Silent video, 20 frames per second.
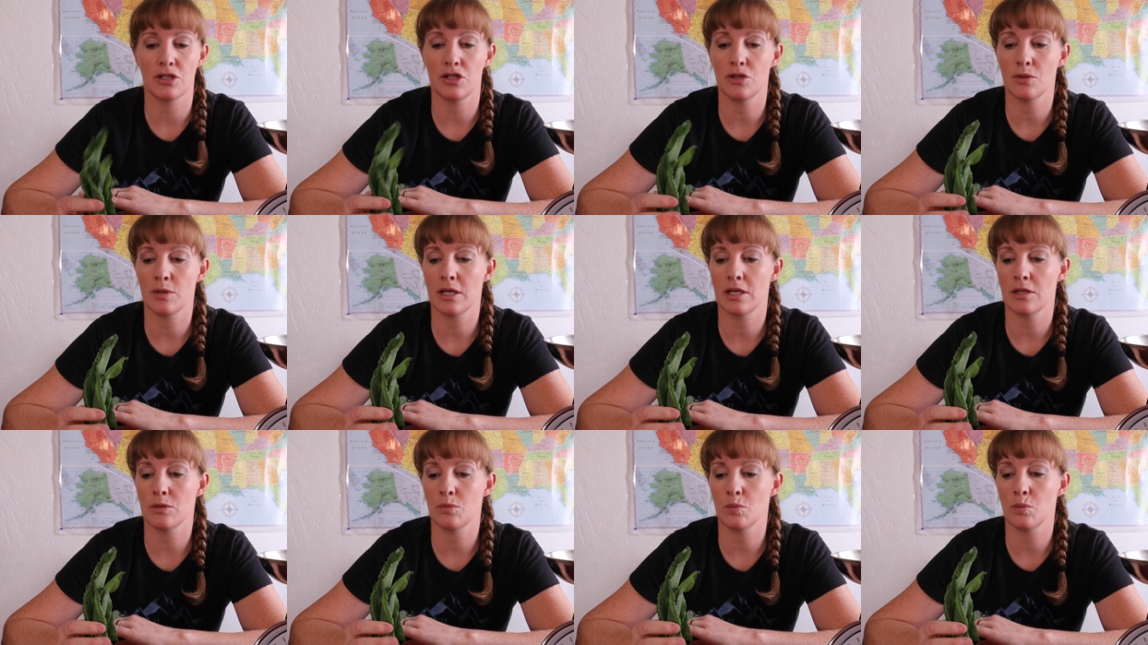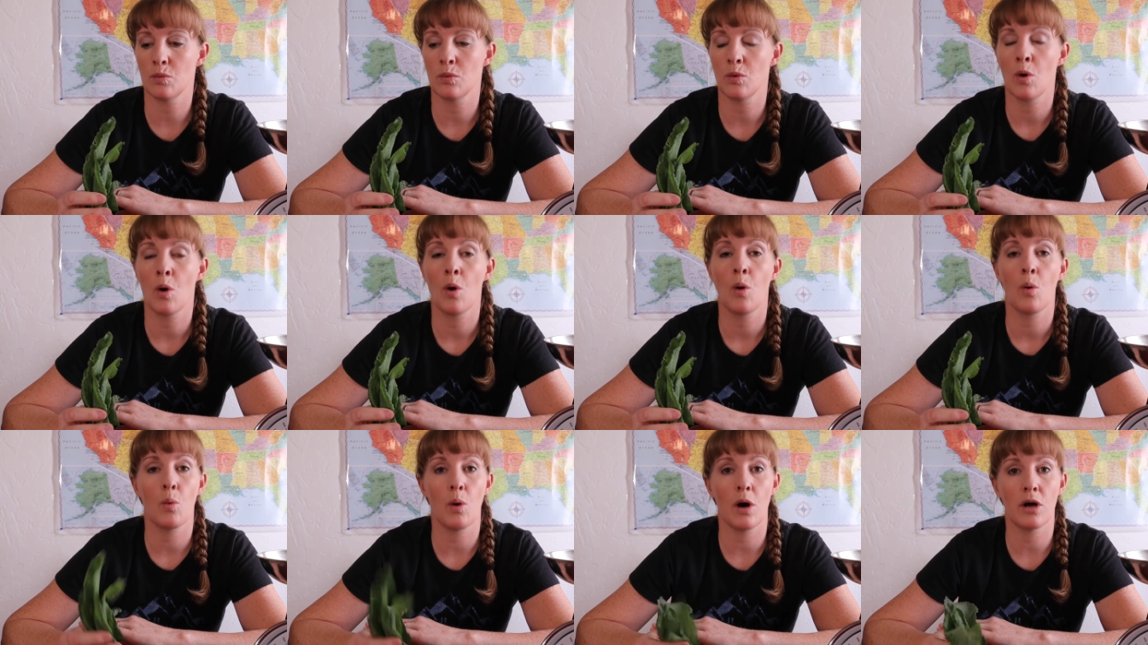You can
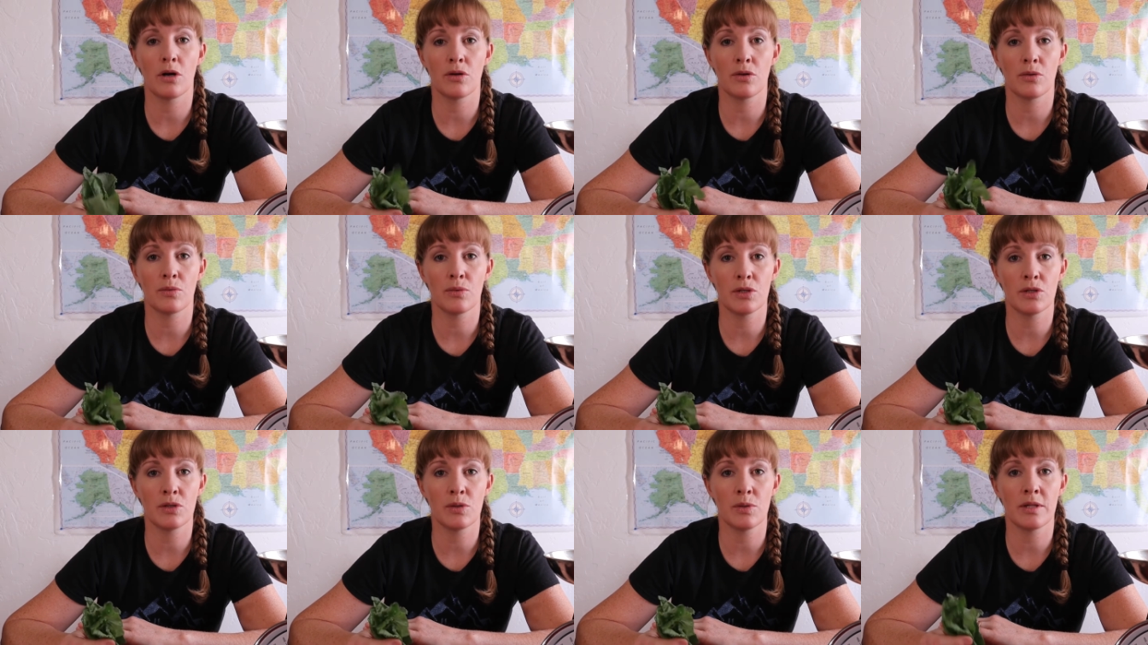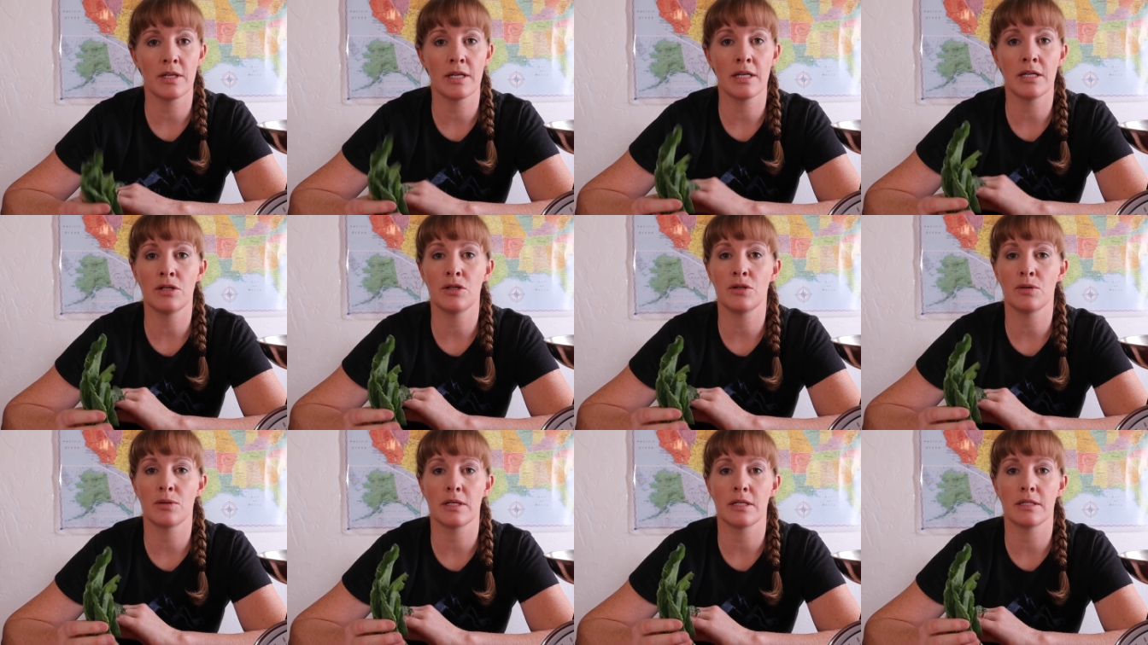water the roots with it,
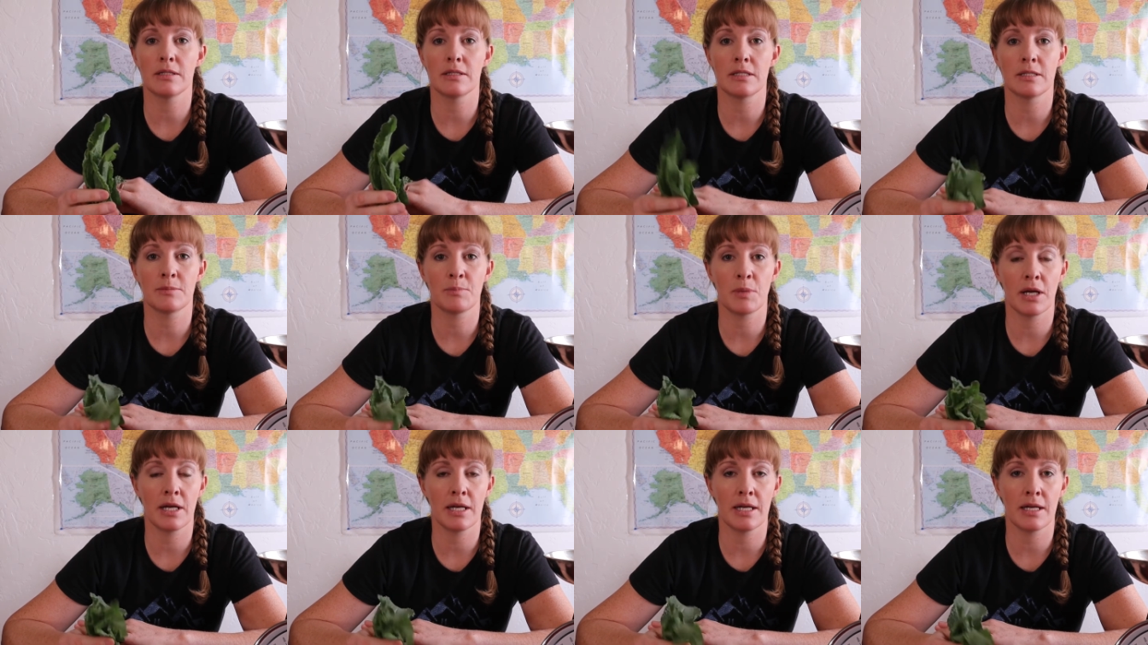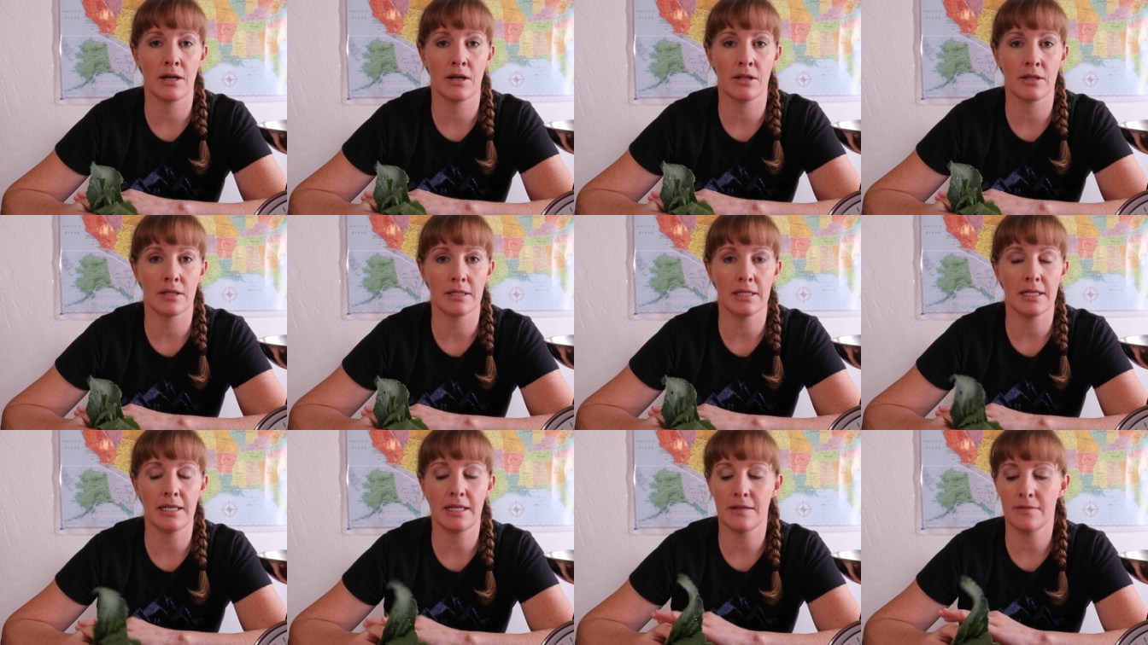you can spray it on the
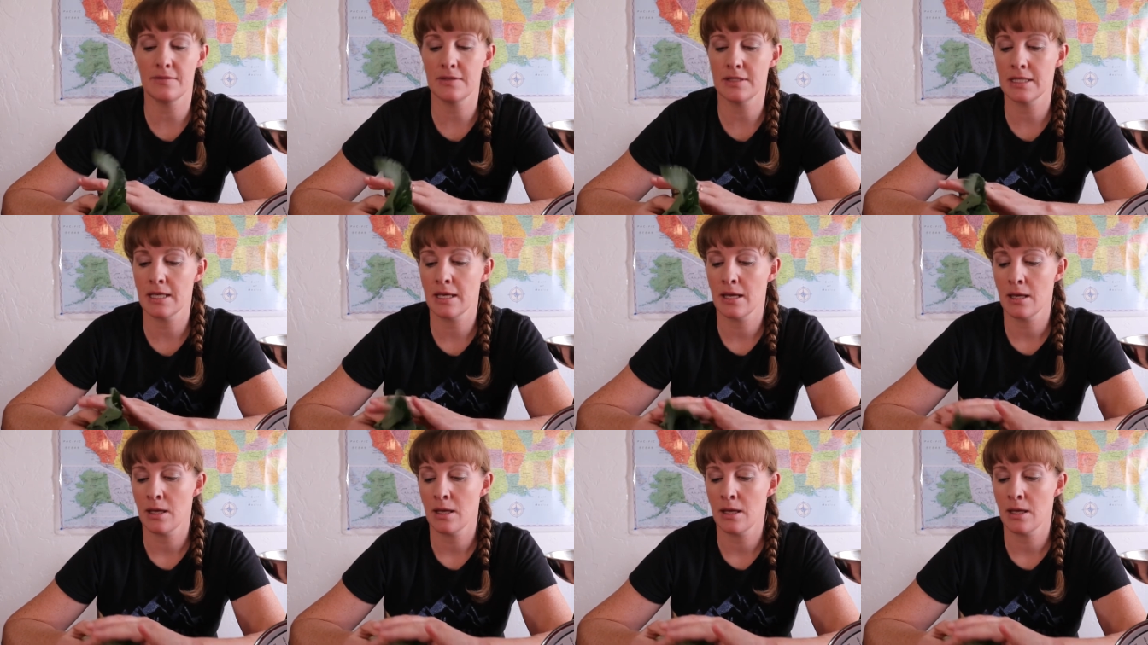leaves.